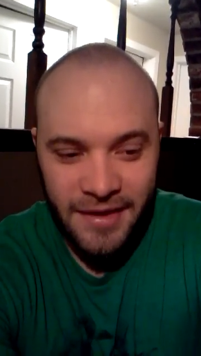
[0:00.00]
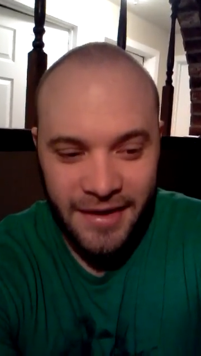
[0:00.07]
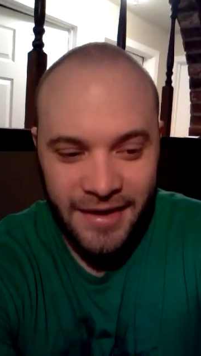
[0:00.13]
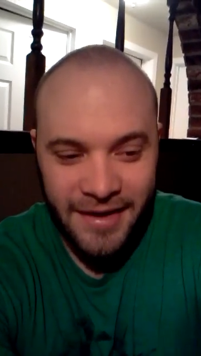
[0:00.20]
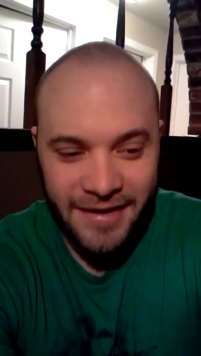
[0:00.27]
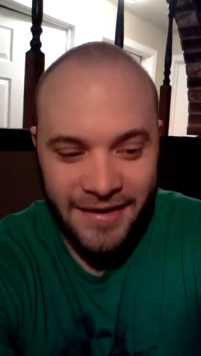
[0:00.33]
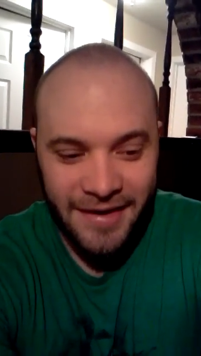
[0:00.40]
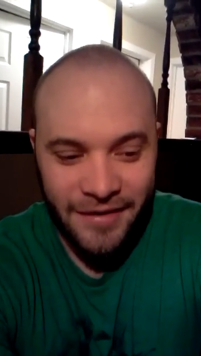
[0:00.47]

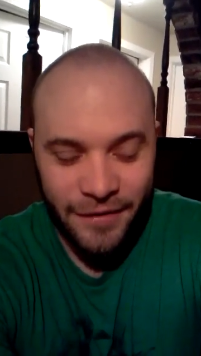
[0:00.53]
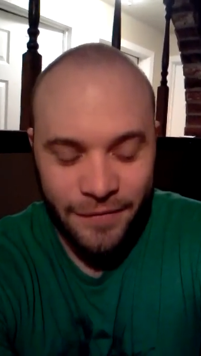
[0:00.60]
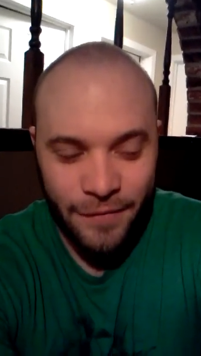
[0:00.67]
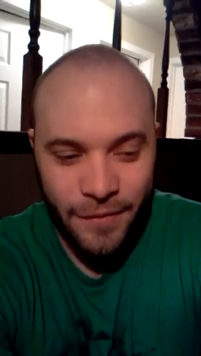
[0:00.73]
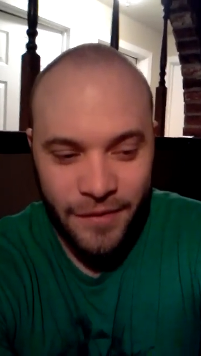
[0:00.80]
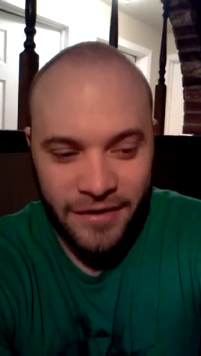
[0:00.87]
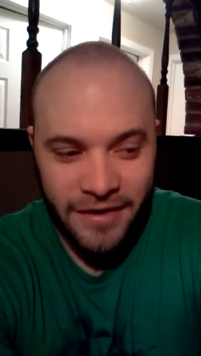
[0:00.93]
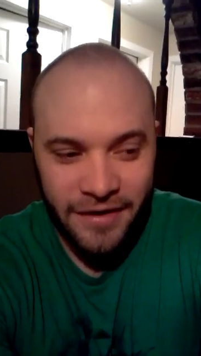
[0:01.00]
And I look
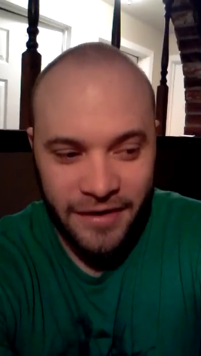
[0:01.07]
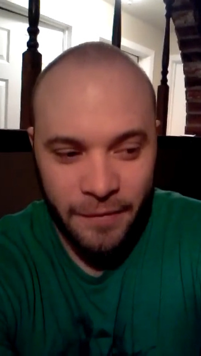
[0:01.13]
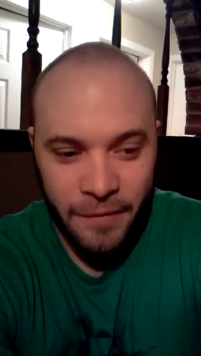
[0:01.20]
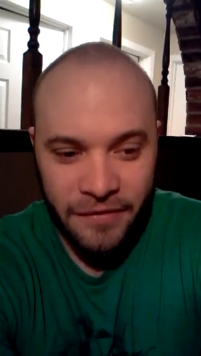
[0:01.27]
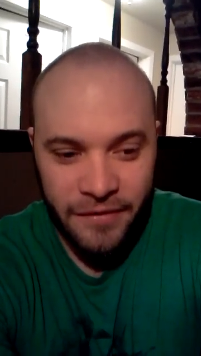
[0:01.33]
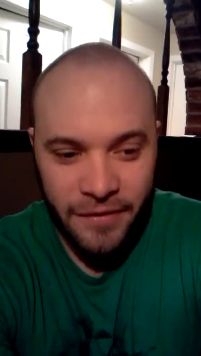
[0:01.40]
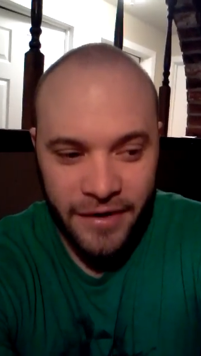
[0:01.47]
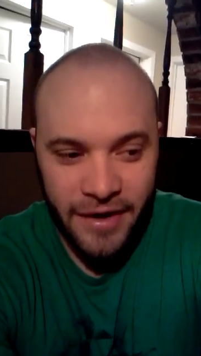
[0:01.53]
forward to hearing
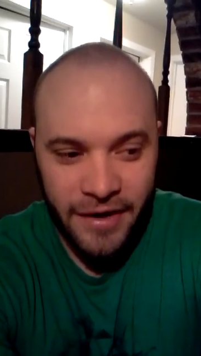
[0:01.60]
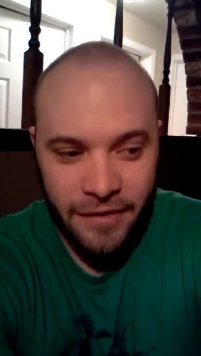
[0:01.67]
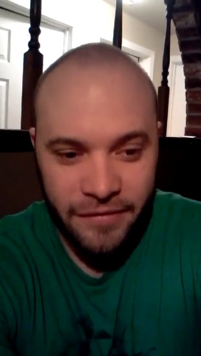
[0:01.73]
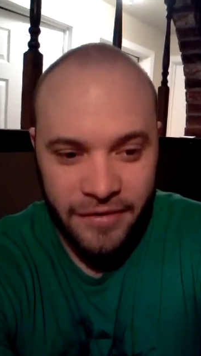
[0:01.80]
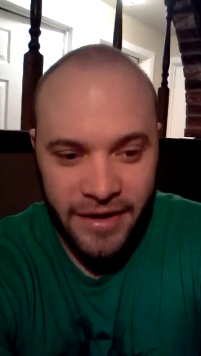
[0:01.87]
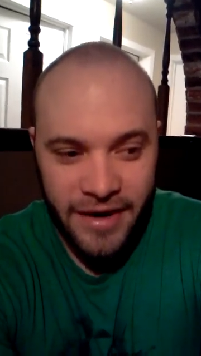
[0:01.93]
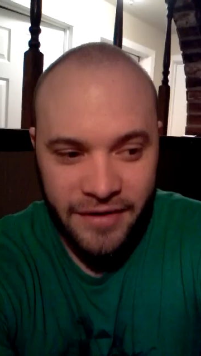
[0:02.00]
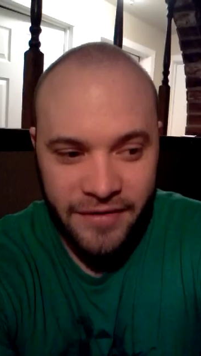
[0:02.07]
what's going on
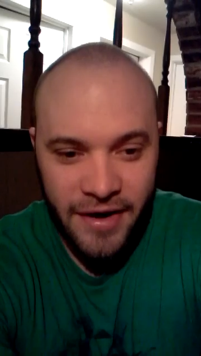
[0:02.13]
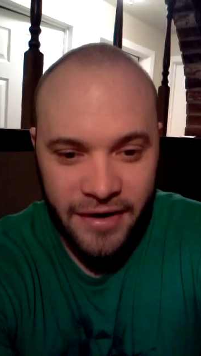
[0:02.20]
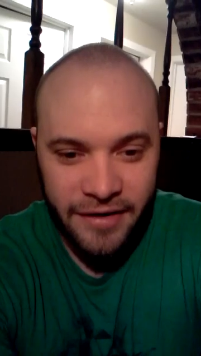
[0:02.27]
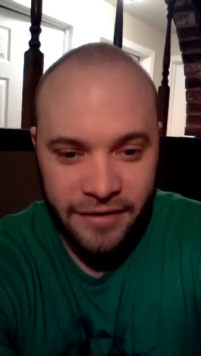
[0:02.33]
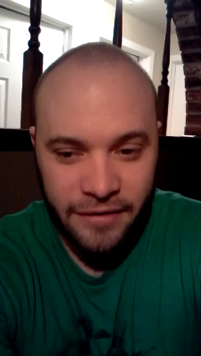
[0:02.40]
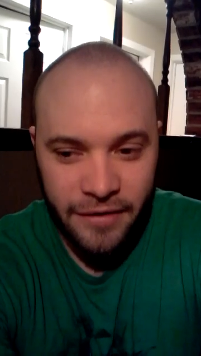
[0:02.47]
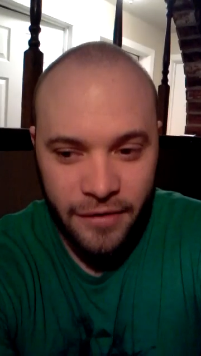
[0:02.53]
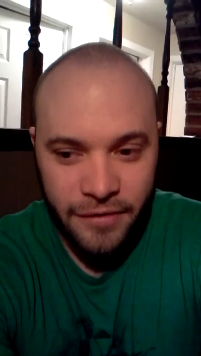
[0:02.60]
over there,
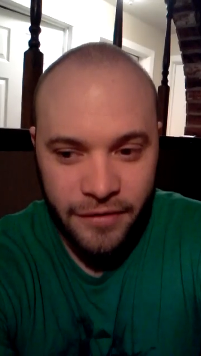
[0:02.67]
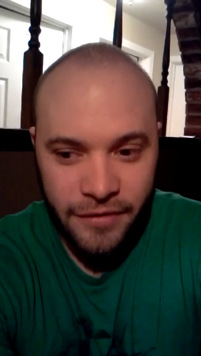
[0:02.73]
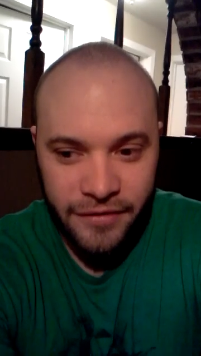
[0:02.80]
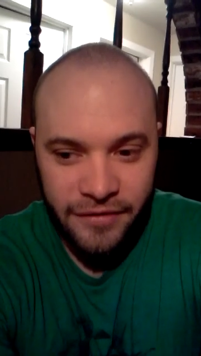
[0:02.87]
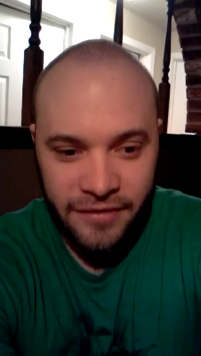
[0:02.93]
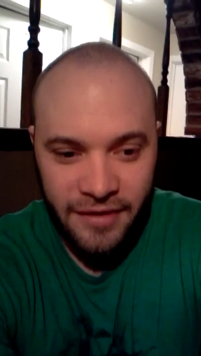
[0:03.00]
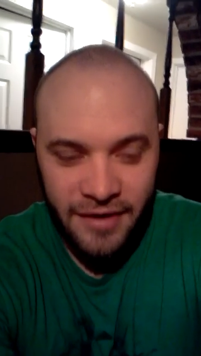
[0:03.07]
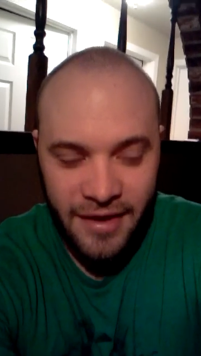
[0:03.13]
talking to
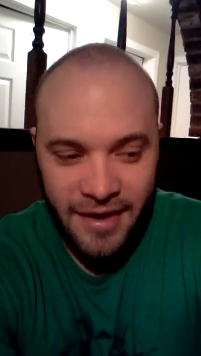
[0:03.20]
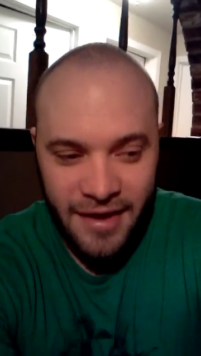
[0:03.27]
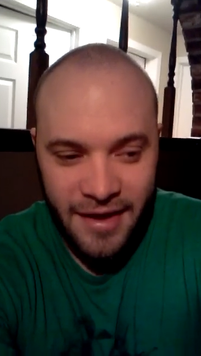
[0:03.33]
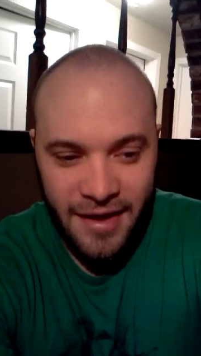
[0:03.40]
locals,